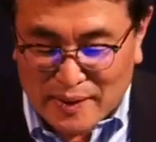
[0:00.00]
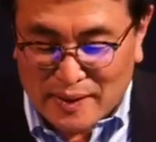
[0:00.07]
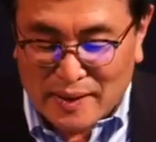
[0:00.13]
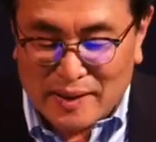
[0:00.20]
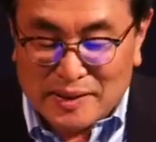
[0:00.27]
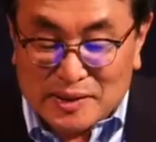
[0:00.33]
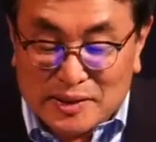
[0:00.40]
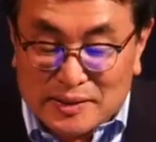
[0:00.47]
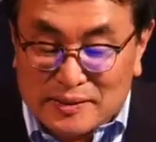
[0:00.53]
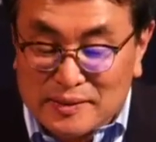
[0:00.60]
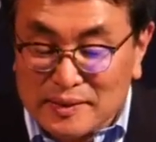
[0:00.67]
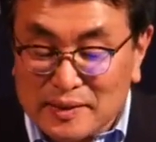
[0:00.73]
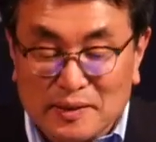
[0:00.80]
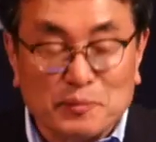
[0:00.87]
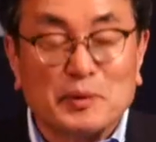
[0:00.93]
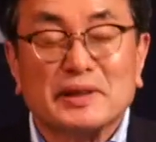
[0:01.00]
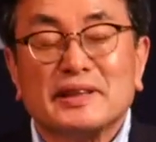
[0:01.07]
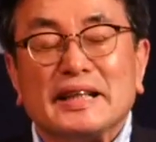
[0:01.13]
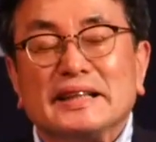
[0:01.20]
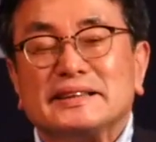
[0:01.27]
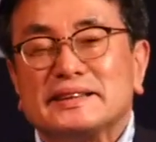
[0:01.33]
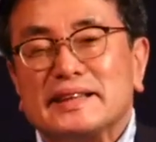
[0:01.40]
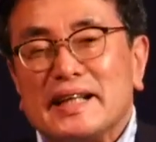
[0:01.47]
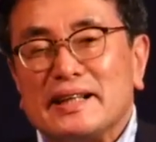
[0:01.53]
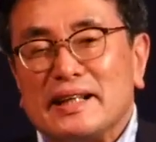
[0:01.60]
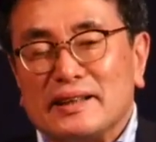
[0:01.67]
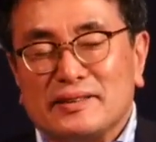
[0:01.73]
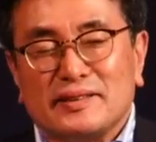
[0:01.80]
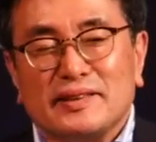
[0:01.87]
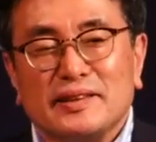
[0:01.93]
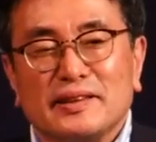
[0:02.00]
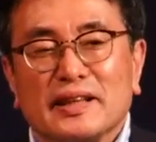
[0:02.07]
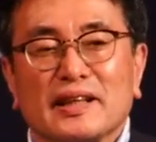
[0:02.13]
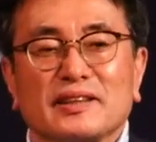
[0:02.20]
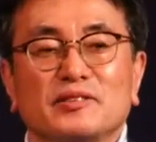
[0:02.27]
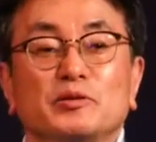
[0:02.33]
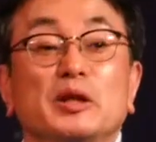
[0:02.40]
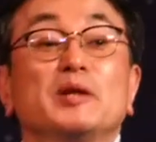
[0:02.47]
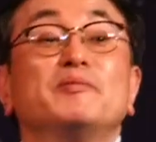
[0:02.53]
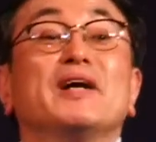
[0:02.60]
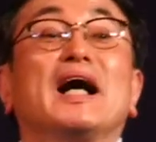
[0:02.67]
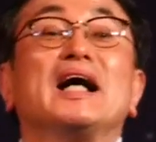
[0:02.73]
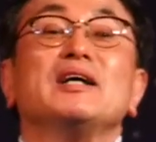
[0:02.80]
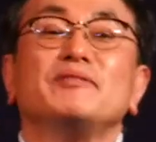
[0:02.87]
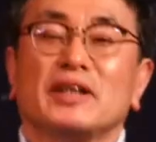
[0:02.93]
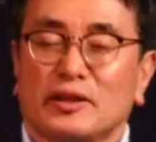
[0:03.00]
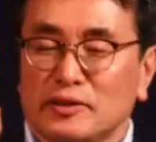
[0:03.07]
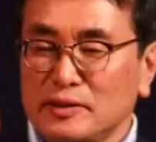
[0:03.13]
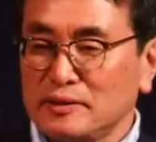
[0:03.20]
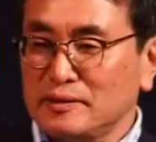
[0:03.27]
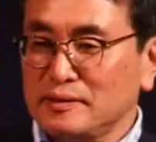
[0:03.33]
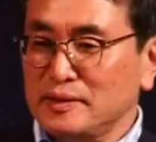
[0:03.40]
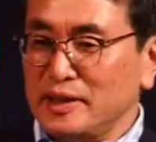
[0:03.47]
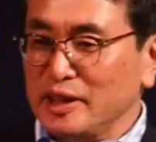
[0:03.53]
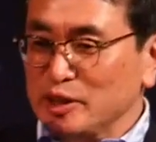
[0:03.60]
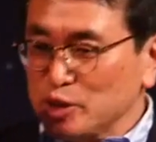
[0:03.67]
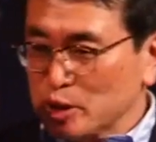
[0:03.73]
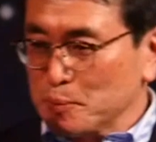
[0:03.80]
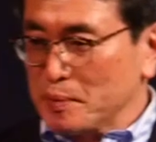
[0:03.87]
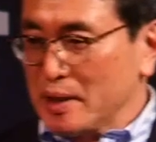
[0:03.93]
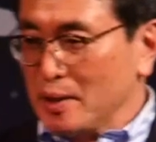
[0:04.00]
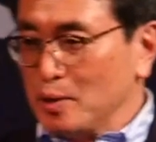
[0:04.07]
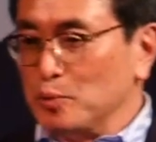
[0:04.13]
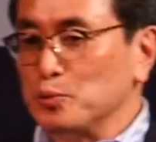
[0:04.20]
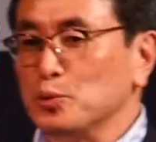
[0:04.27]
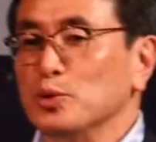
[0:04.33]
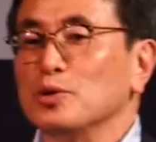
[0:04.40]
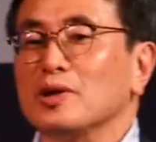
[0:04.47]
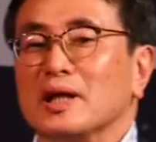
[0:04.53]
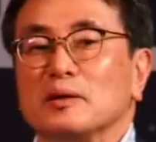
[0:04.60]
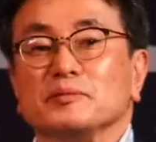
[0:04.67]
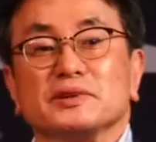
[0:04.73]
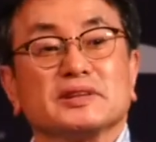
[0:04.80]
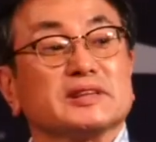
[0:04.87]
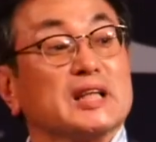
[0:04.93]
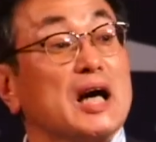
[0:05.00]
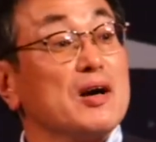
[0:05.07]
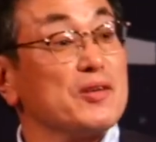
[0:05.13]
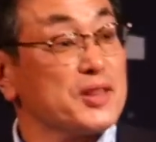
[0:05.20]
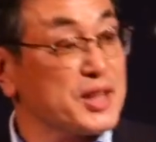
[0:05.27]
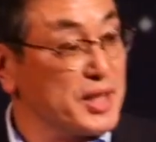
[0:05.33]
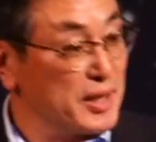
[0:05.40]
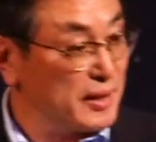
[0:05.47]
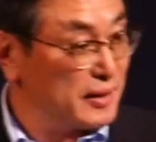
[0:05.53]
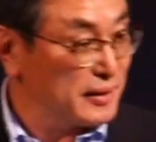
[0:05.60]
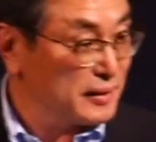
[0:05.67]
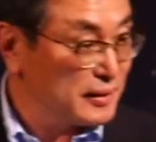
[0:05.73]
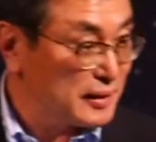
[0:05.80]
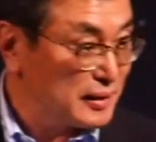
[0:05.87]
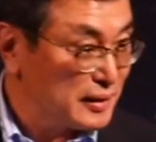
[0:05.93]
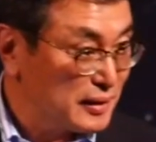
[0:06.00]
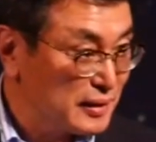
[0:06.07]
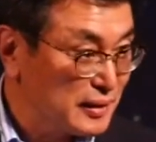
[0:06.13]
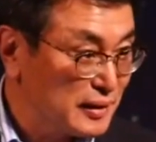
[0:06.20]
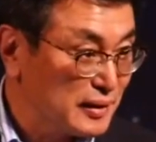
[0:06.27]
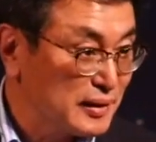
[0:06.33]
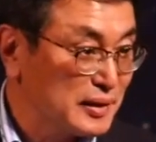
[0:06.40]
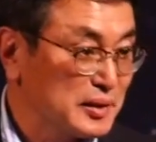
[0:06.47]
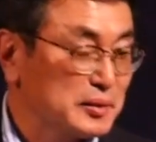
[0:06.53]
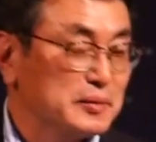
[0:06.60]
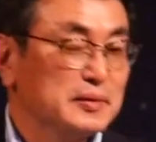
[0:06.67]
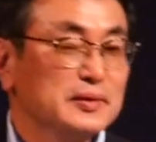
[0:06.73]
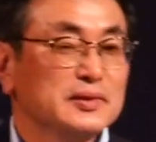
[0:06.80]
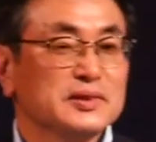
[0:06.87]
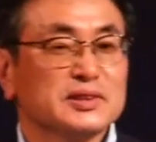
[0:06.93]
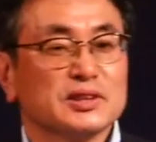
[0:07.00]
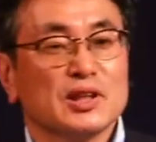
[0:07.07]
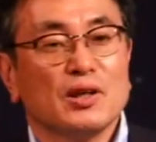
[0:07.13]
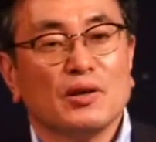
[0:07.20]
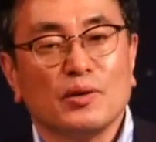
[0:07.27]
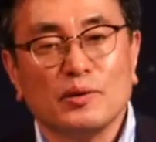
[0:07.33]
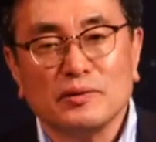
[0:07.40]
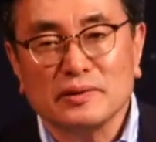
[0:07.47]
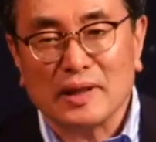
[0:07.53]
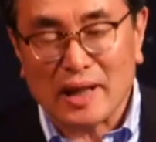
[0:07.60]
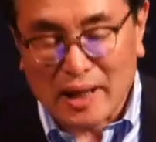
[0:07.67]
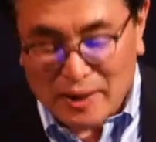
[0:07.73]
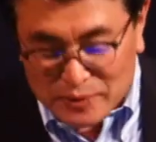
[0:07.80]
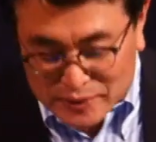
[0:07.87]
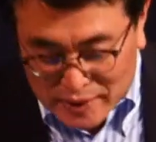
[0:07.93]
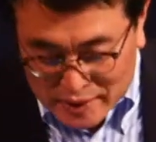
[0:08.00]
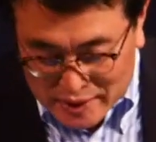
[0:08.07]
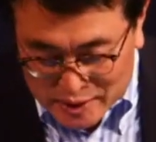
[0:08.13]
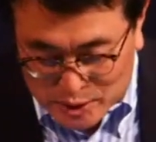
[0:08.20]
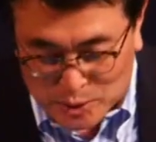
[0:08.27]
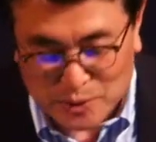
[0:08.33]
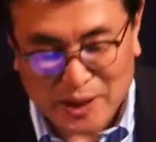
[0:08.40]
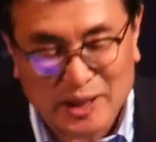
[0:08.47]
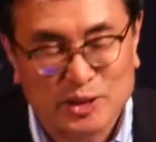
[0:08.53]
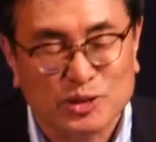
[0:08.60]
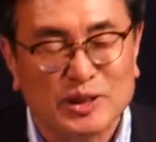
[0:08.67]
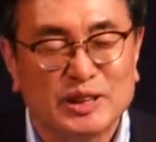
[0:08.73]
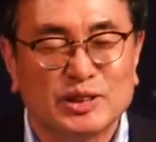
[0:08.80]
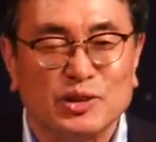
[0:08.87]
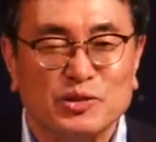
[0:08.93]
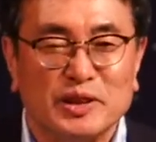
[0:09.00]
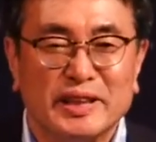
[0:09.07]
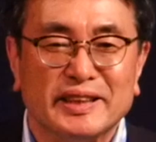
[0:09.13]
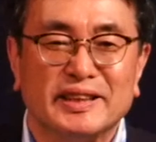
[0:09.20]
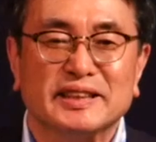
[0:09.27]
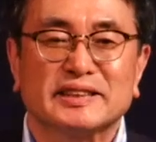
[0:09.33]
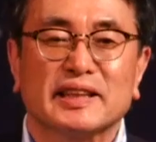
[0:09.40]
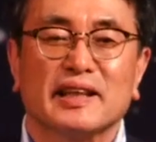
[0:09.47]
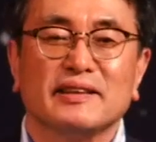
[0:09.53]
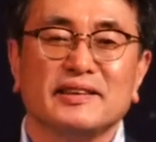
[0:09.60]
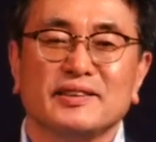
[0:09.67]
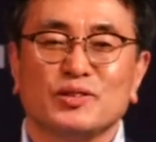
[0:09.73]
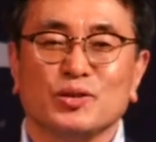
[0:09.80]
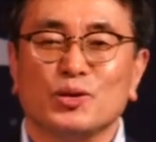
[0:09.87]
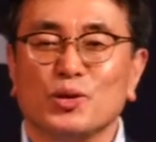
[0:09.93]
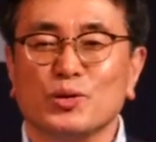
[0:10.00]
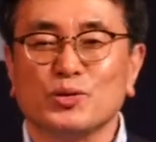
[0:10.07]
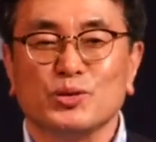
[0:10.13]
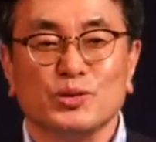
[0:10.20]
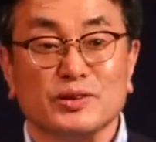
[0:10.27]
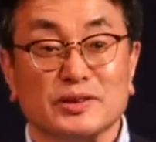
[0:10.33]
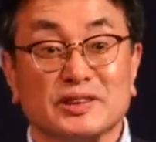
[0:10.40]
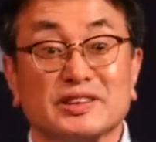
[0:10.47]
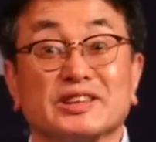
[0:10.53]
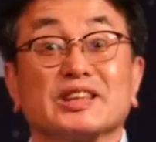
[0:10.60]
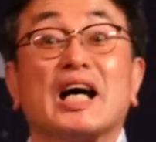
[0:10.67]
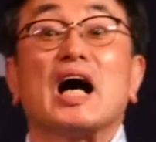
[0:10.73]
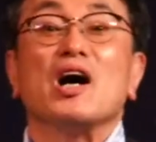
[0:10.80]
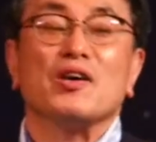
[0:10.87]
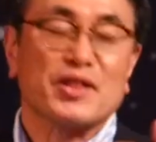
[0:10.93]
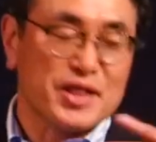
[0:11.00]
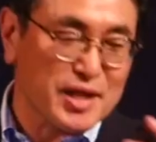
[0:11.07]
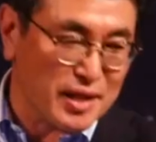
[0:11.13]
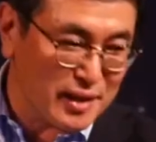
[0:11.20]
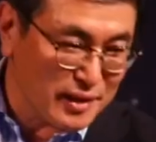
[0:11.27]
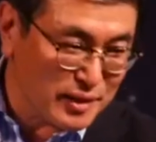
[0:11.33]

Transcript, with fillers: And what he said that the uh, revival in Japan will come south. So after his graduation, he decided to go to south.